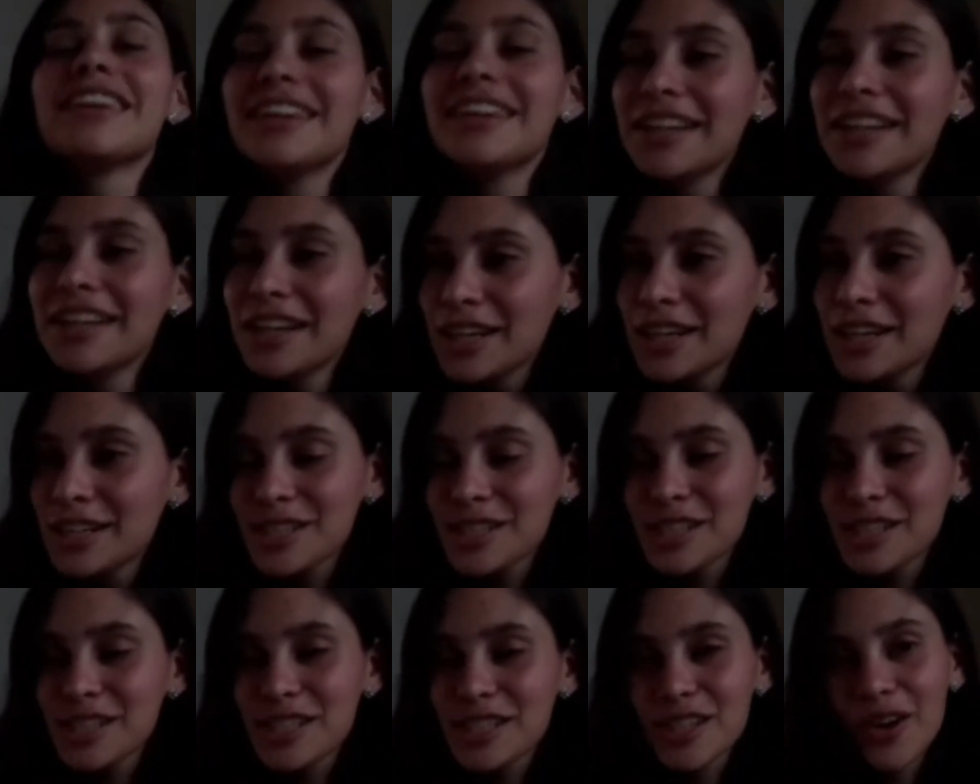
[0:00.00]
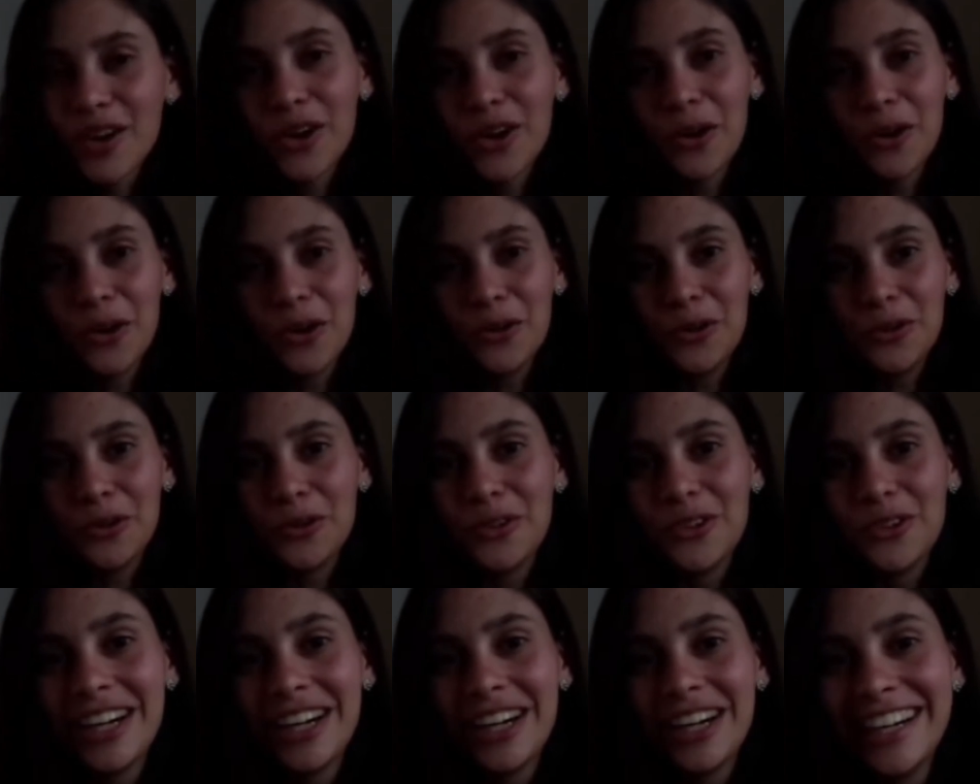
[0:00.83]
So,
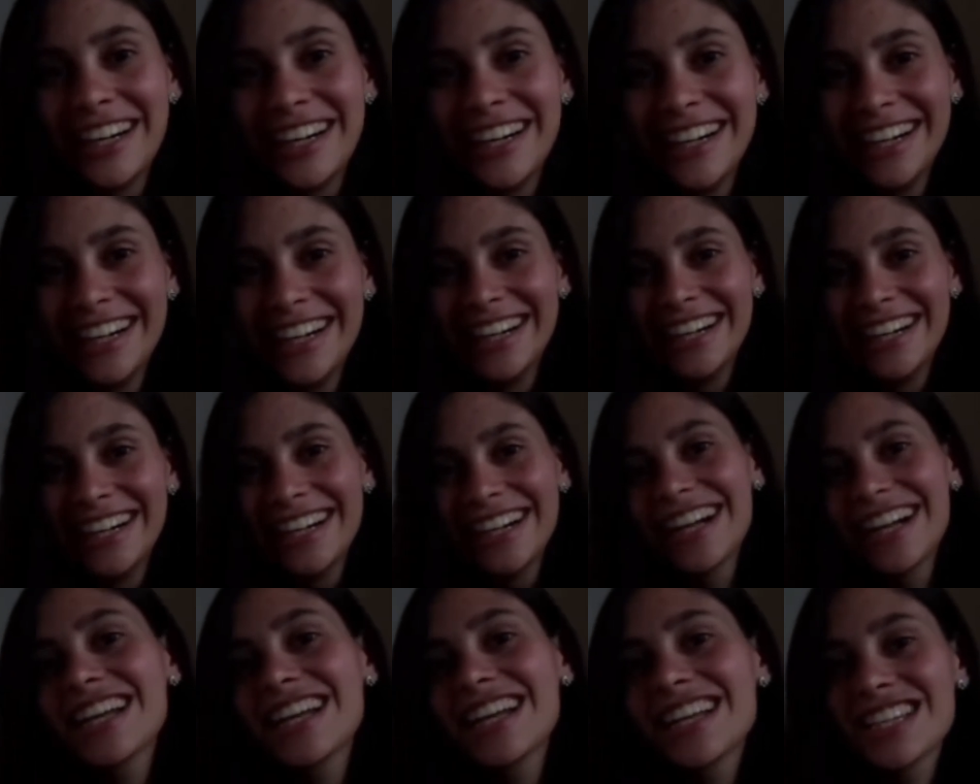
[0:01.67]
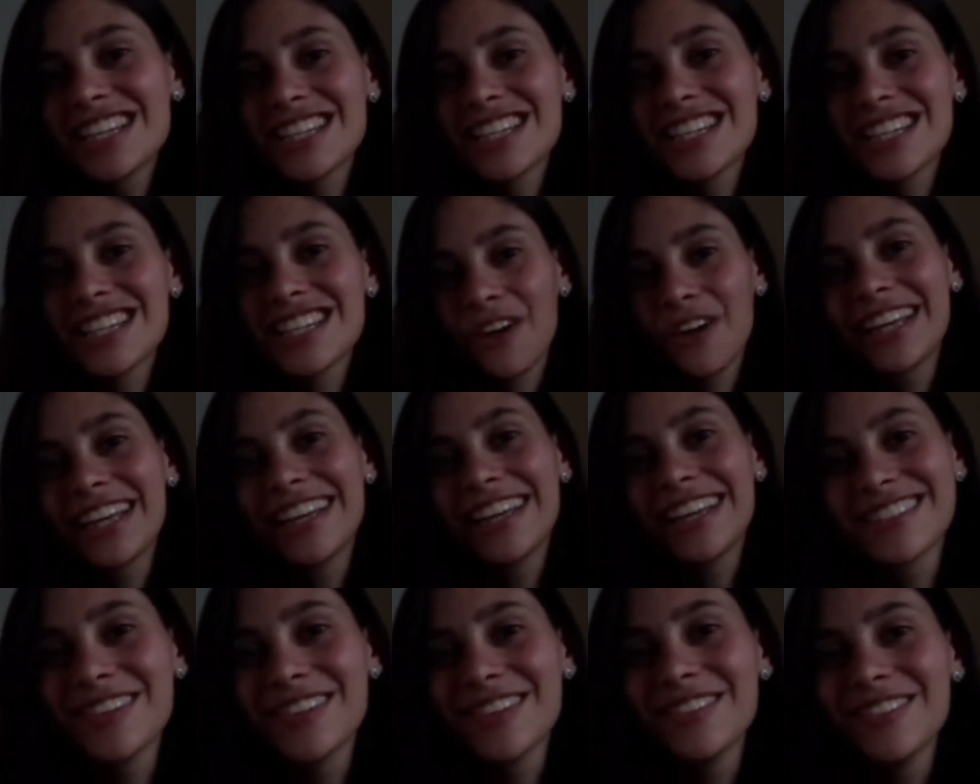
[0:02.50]
shall we get to
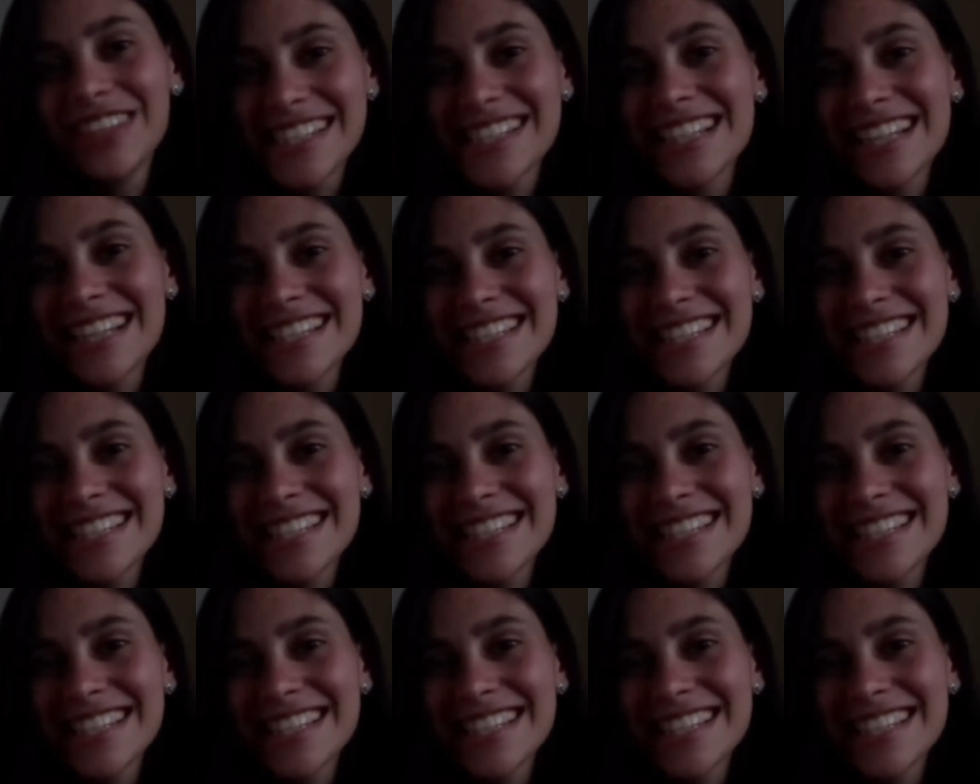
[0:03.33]
business?